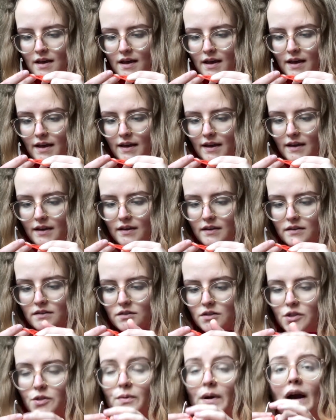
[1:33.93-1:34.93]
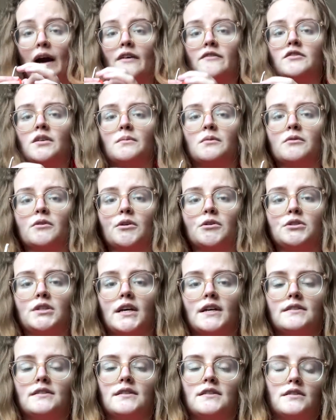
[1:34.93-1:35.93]
and do half double
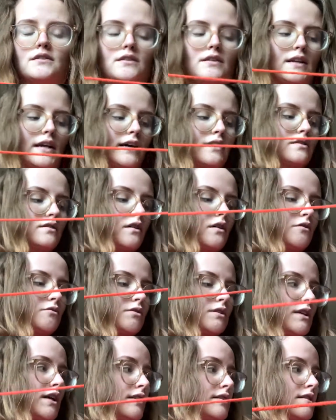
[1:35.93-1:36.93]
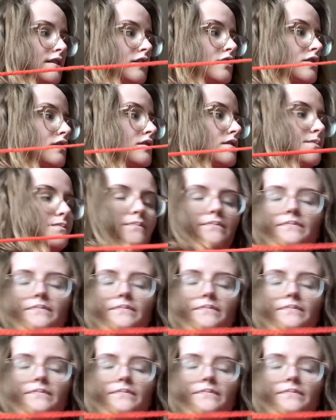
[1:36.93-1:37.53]
crochets into the next 110 stitches.